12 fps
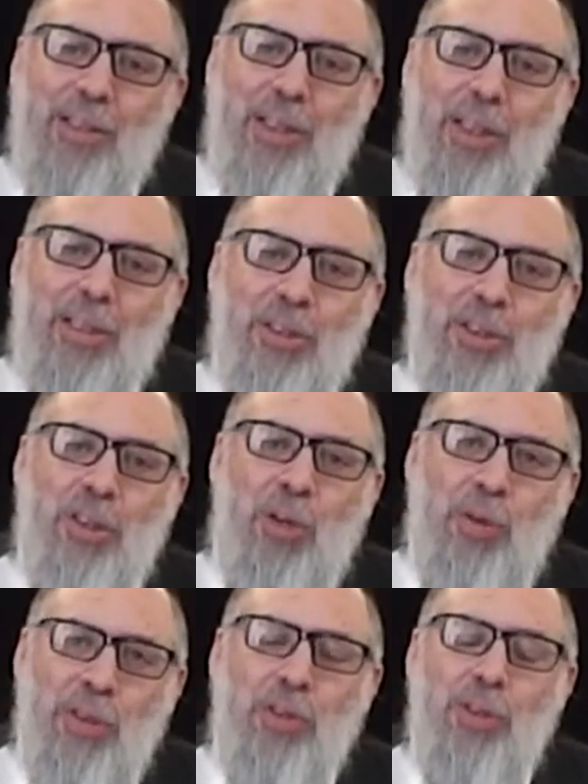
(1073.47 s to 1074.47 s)
it's just
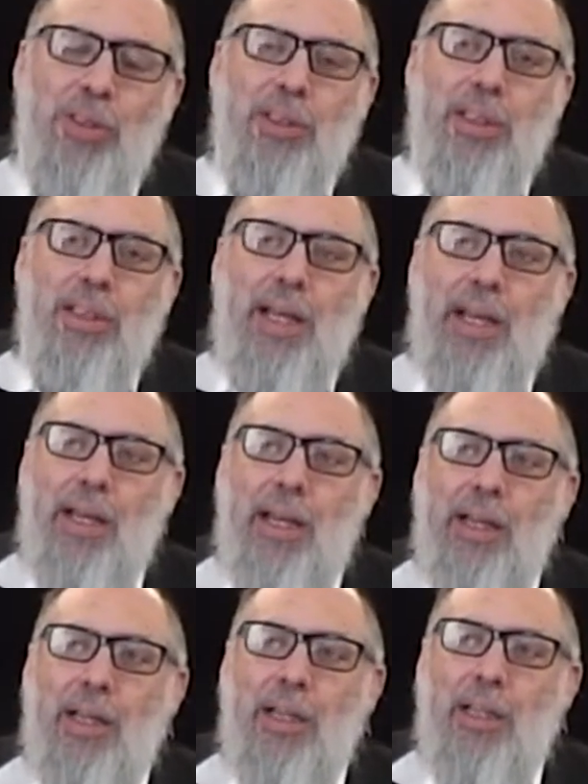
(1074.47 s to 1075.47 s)
so interesting that
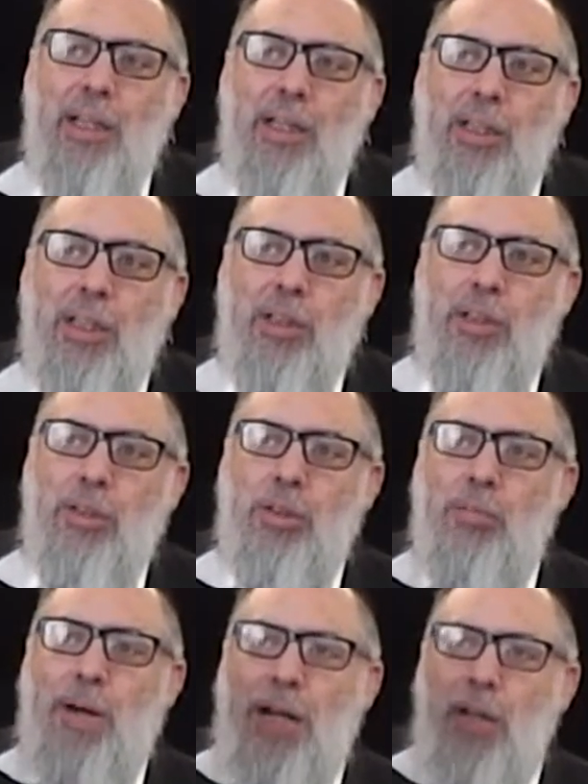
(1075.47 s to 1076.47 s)
the
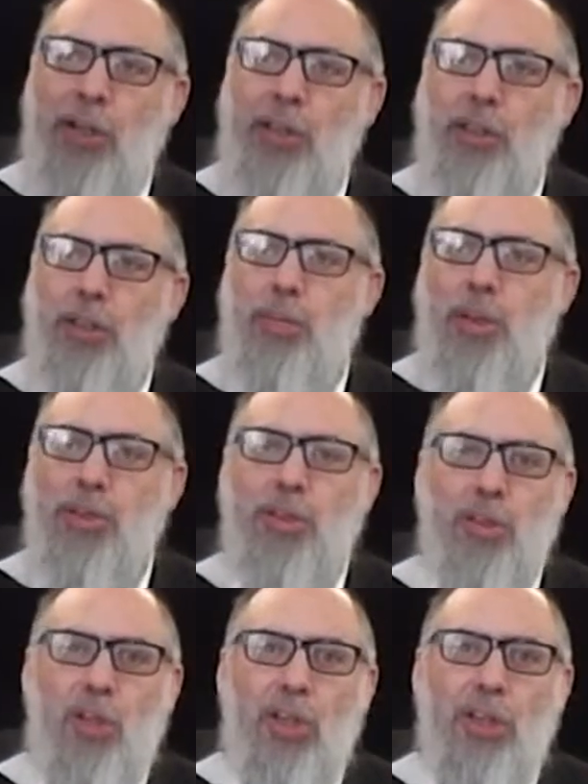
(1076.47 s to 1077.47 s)
machlokes amongst
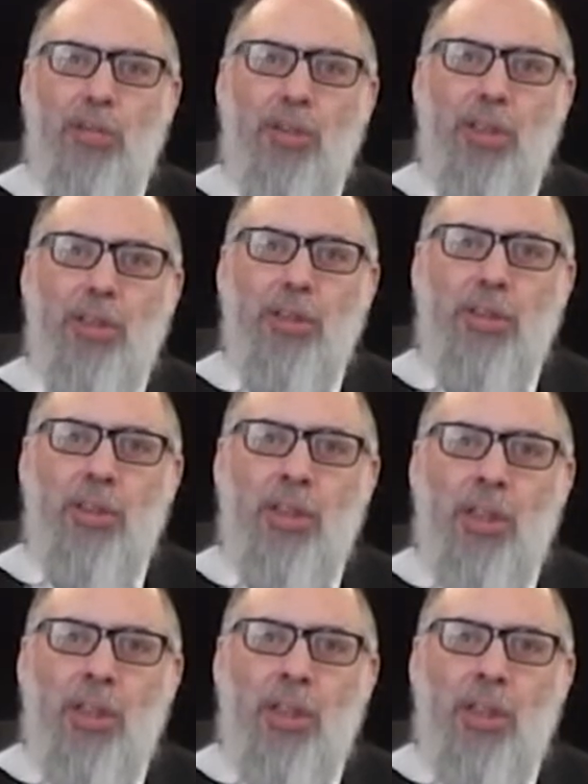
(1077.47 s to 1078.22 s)
the goyim is